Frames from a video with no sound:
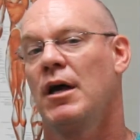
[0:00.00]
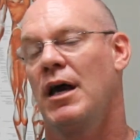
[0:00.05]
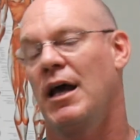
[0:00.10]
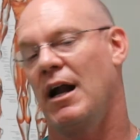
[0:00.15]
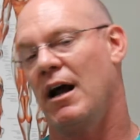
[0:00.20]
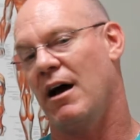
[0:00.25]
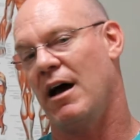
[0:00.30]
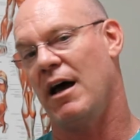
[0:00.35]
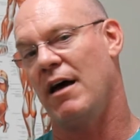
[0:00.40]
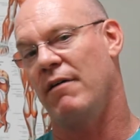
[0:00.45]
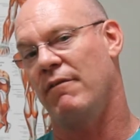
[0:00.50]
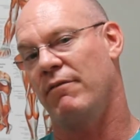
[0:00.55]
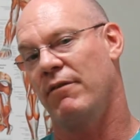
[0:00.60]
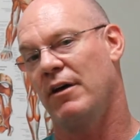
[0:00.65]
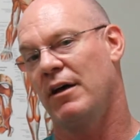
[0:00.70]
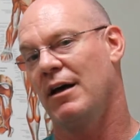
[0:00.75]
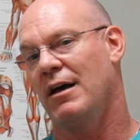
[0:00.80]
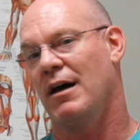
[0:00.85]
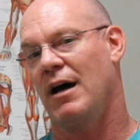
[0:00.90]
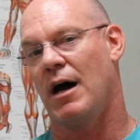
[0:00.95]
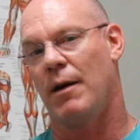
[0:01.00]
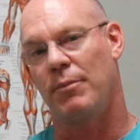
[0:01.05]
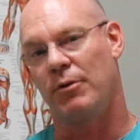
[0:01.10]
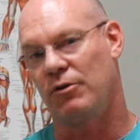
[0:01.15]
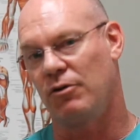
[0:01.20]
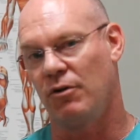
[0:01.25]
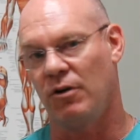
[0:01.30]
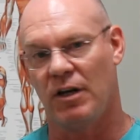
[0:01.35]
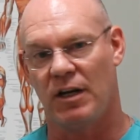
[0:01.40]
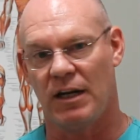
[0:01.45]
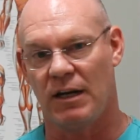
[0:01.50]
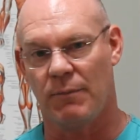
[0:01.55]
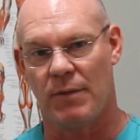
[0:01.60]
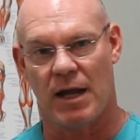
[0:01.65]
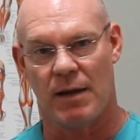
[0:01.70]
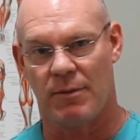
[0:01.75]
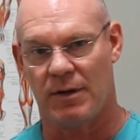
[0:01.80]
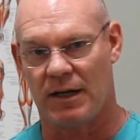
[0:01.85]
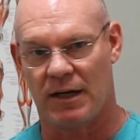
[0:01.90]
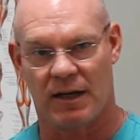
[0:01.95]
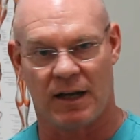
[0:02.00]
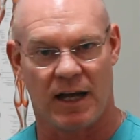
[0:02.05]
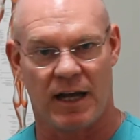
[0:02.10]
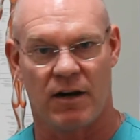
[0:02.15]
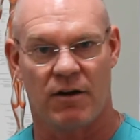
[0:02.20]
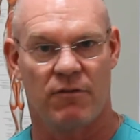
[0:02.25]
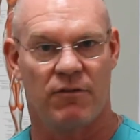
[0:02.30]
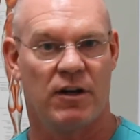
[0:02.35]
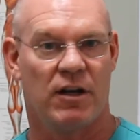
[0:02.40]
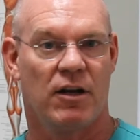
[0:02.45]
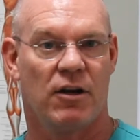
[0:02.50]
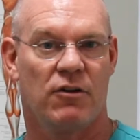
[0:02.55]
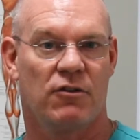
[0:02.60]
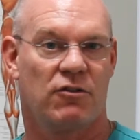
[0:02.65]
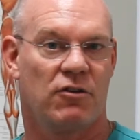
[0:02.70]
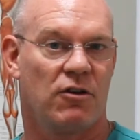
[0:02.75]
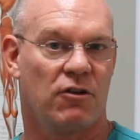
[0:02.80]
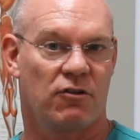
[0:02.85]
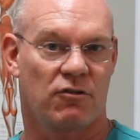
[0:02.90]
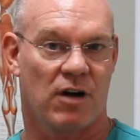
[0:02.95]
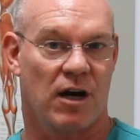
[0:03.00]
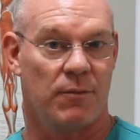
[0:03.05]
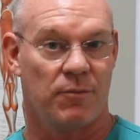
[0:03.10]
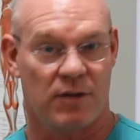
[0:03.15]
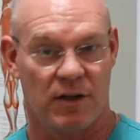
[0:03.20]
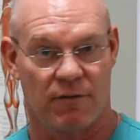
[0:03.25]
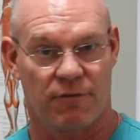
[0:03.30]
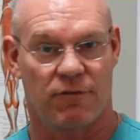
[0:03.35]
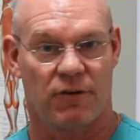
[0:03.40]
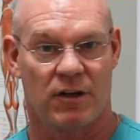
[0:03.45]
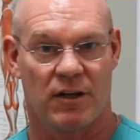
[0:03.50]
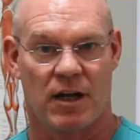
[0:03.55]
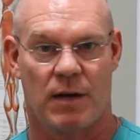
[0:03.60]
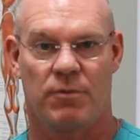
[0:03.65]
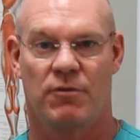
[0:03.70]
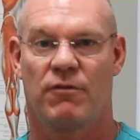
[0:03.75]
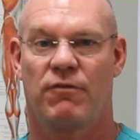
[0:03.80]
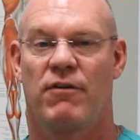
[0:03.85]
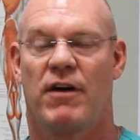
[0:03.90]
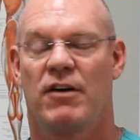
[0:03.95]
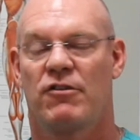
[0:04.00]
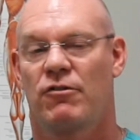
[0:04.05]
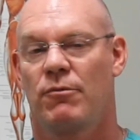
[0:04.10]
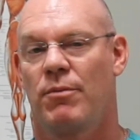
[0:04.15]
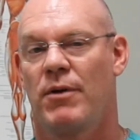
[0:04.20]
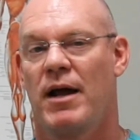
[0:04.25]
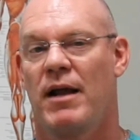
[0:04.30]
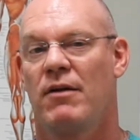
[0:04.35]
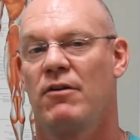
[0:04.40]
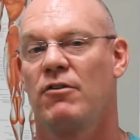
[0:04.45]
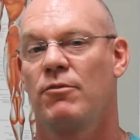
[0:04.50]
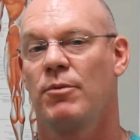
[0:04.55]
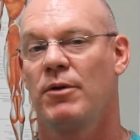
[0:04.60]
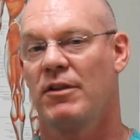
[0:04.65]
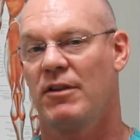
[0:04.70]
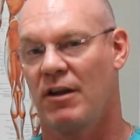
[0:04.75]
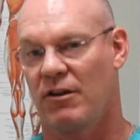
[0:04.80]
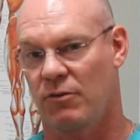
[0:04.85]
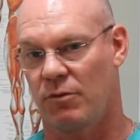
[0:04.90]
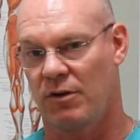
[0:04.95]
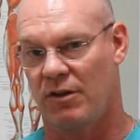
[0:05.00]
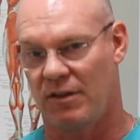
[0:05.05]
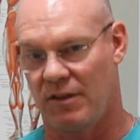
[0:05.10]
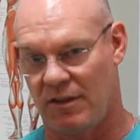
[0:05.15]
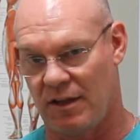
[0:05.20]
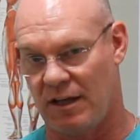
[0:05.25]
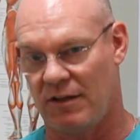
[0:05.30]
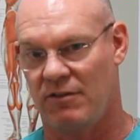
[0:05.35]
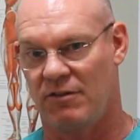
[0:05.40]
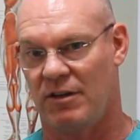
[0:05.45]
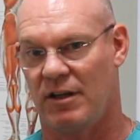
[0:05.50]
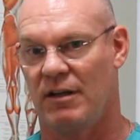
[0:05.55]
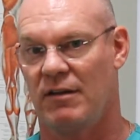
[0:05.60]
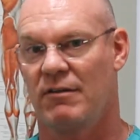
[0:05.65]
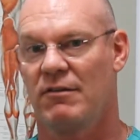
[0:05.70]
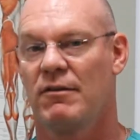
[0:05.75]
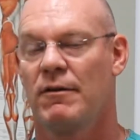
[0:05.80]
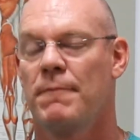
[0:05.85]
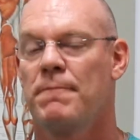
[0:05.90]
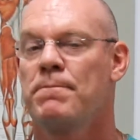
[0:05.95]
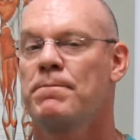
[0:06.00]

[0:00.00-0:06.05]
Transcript: And I'll have opportunity maybe in later videos to describe different types of fracture patterns, but that's what this is.